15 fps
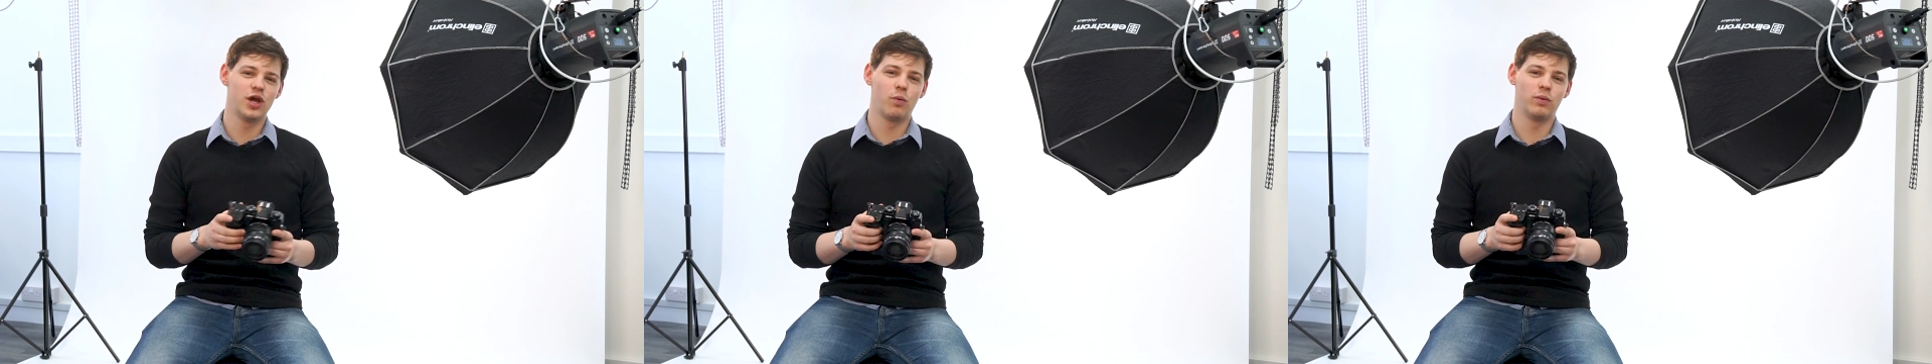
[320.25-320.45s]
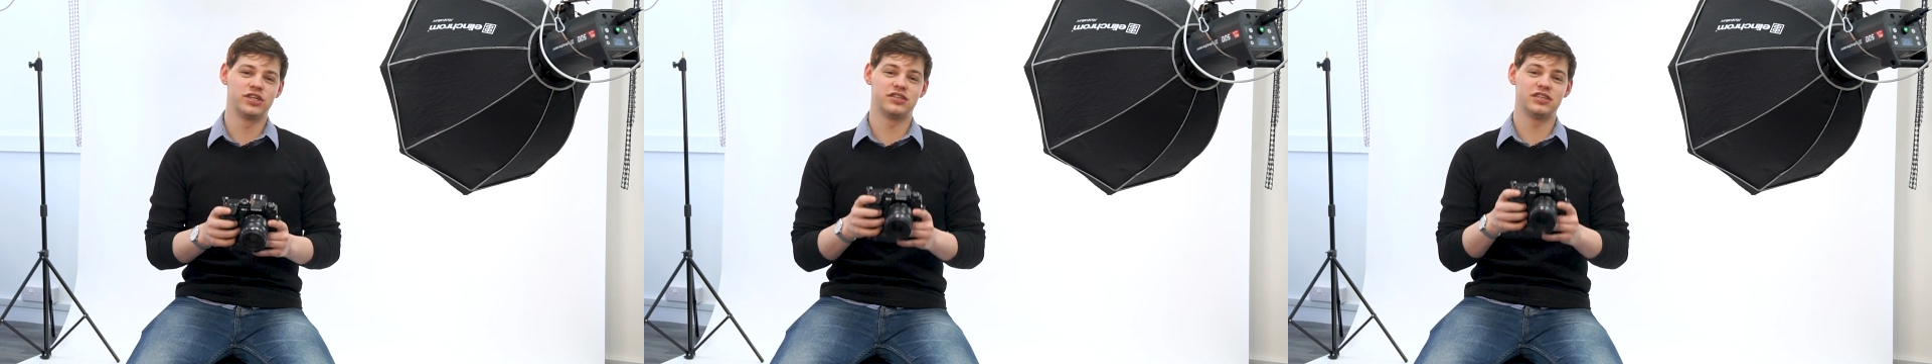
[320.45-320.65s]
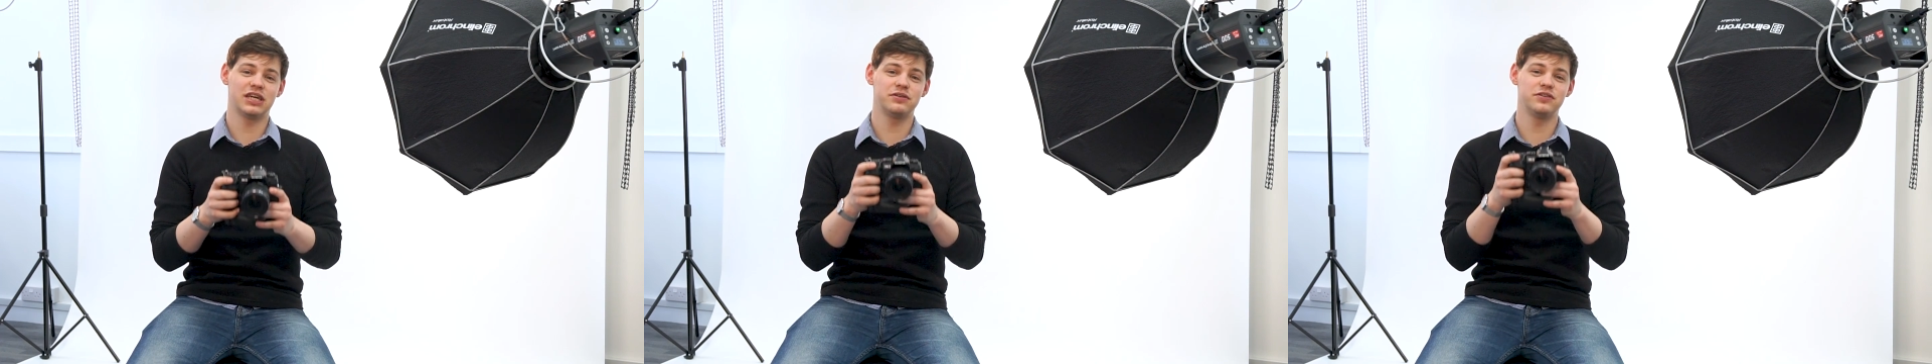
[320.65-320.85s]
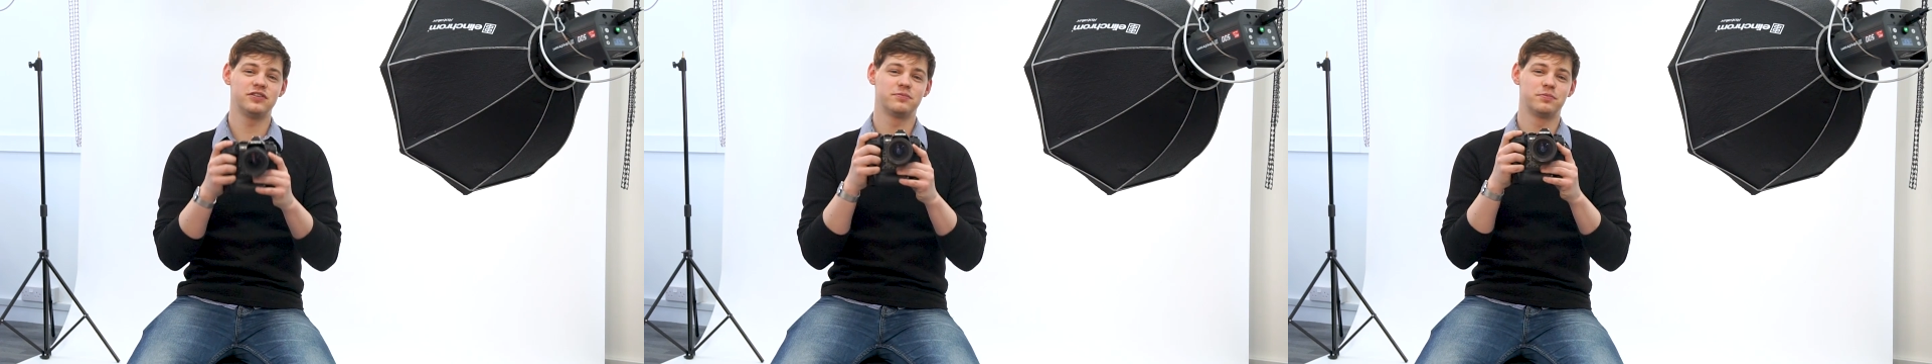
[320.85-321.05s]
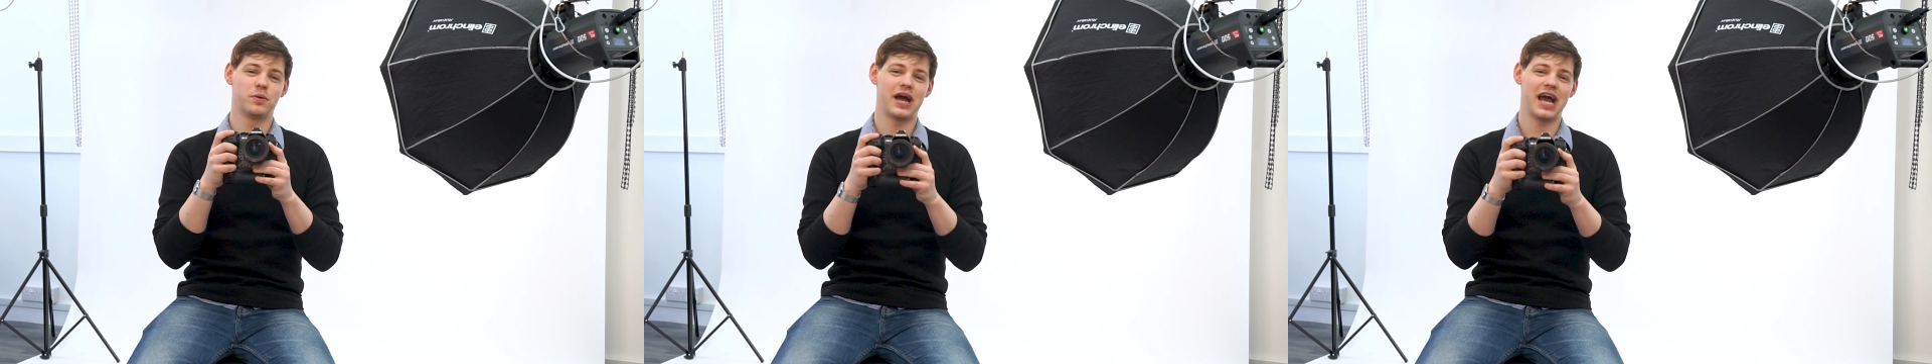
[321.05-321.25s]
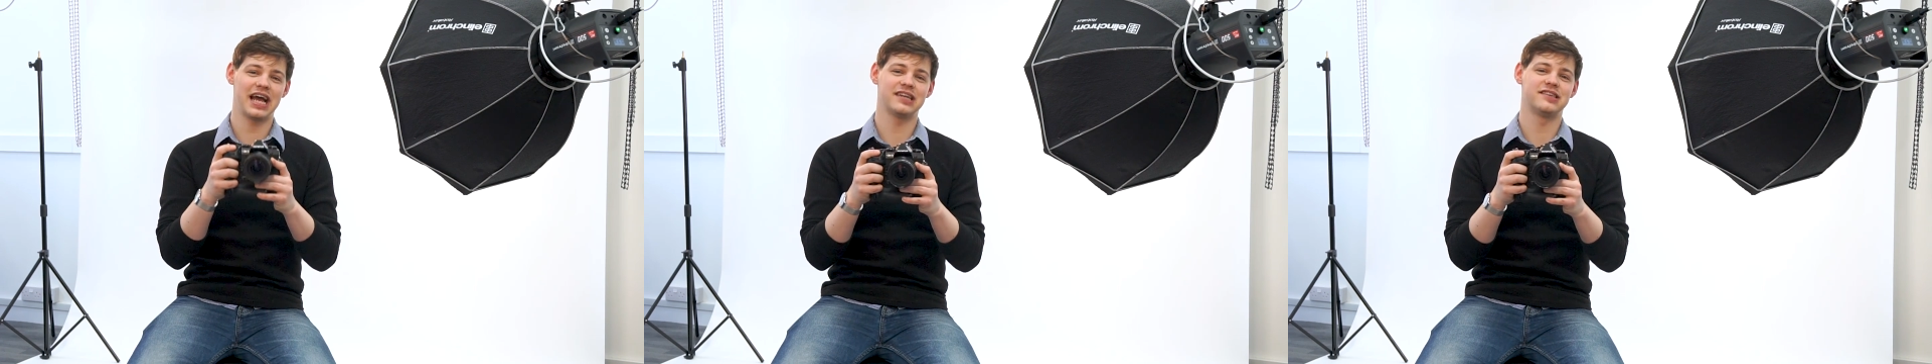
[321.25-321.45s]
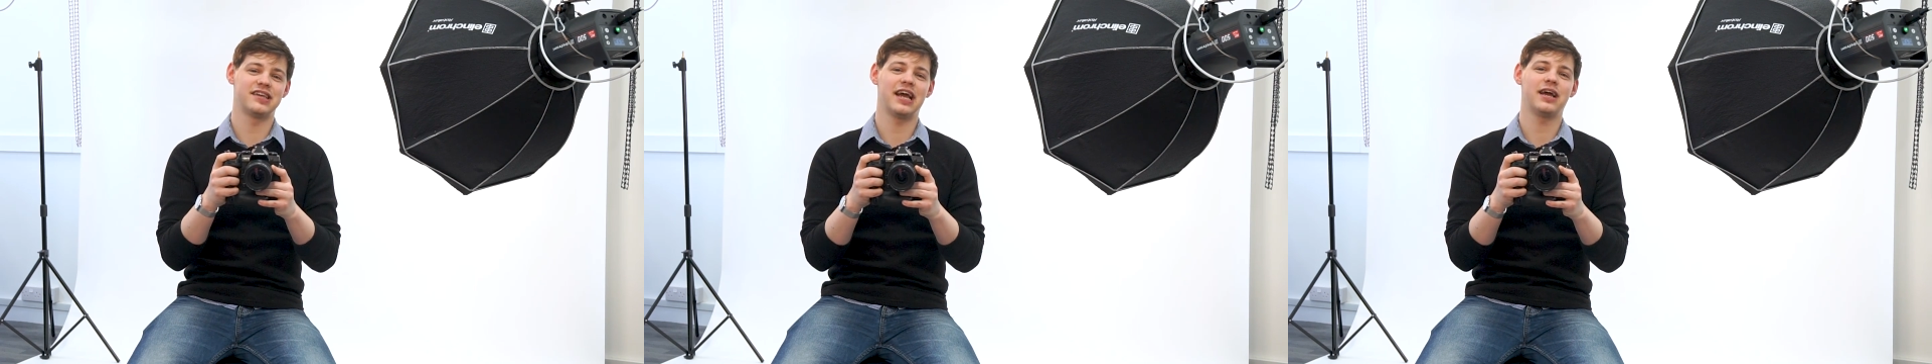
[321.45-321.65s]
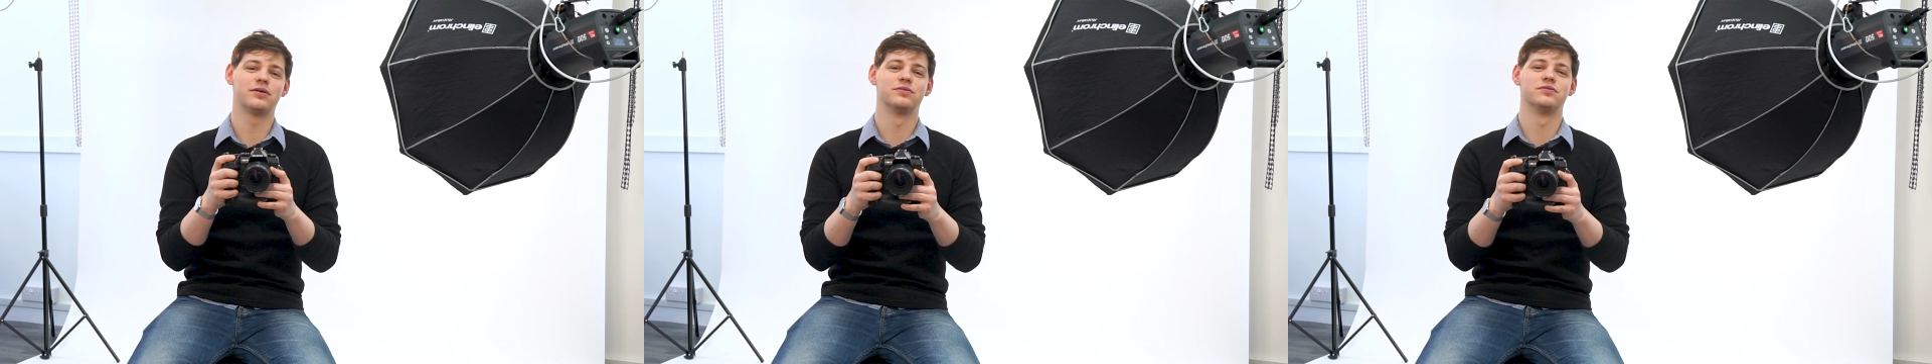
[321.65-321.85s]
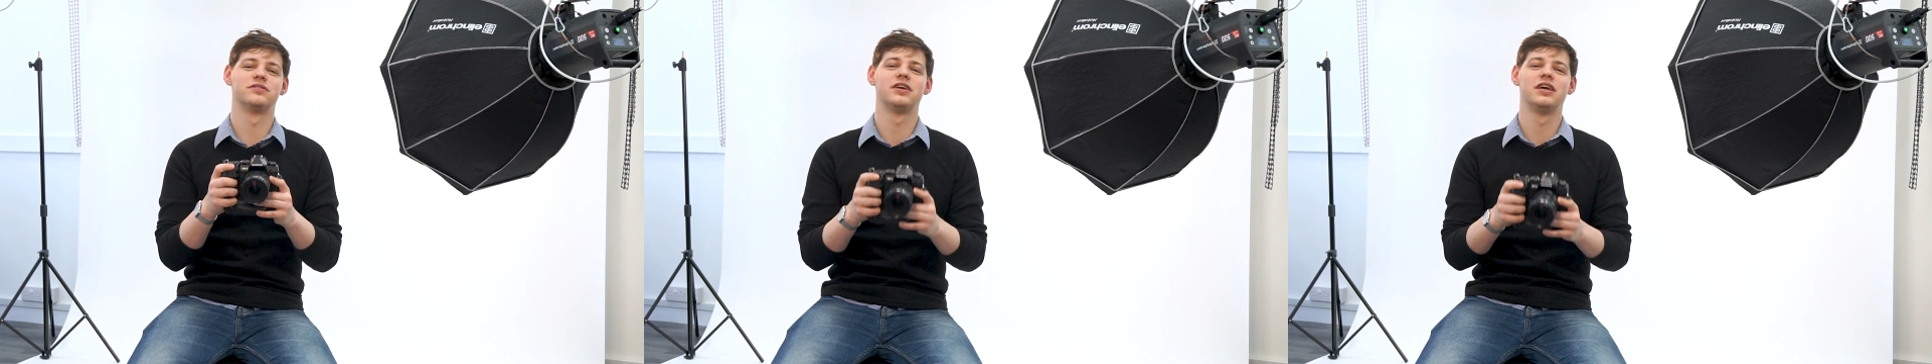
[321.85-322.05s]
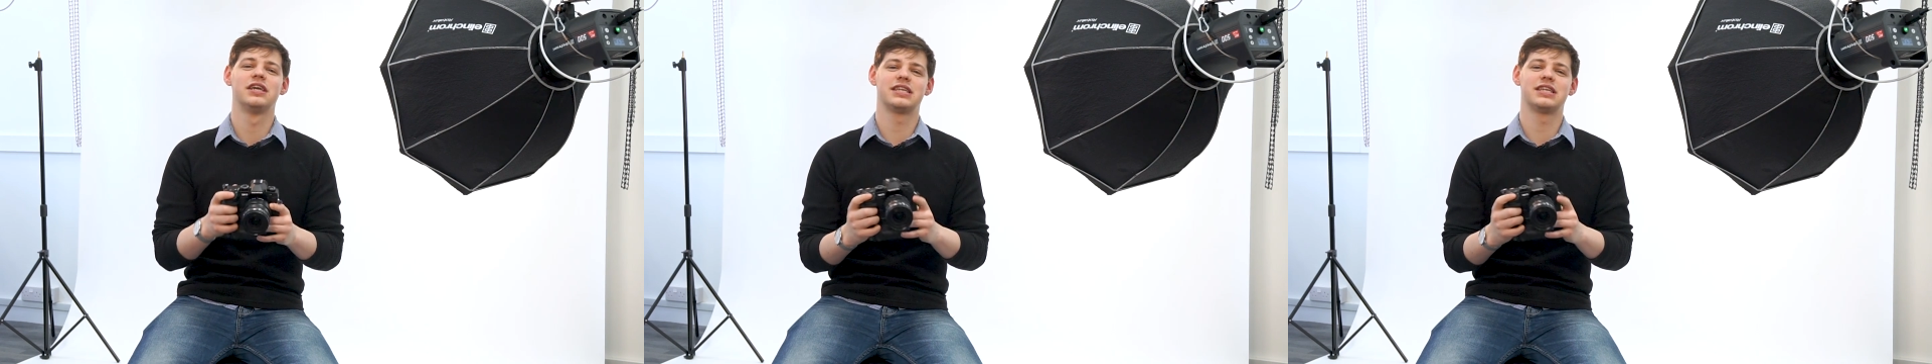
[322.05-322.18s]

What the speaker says: which is now usable handheld